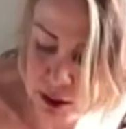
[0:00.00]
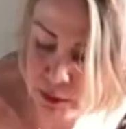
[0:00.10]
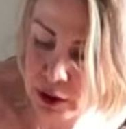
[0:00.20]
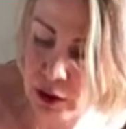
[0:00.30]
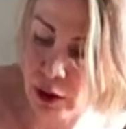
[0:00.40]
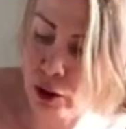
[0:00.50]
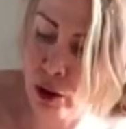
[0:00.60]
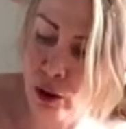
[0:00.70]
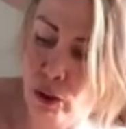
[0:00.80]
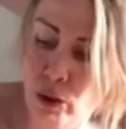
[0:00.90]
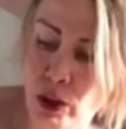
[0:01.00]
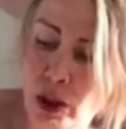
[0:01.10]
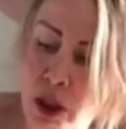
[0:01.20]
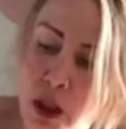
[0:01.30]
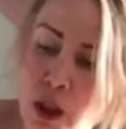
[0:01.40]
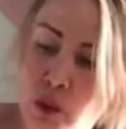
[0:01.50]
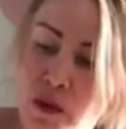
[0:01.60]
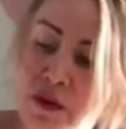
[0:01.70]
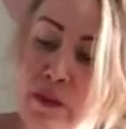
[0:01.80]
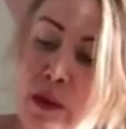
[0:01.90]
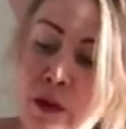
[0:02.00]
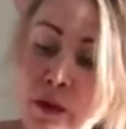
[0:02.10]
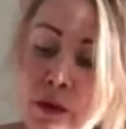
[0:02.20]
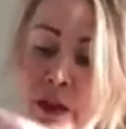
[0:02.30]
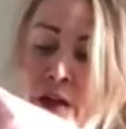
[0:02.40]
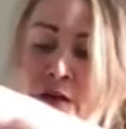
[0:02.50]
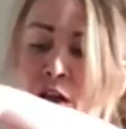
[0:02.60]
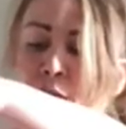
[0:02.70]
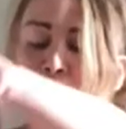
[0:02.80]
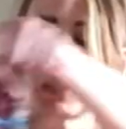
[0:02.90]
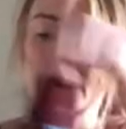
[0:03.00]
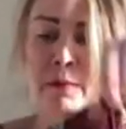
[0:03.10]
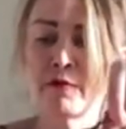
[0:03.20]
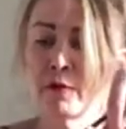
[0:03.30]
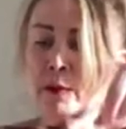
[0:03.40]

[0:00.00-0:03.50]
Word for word: up to go with some other stuff that I picked up for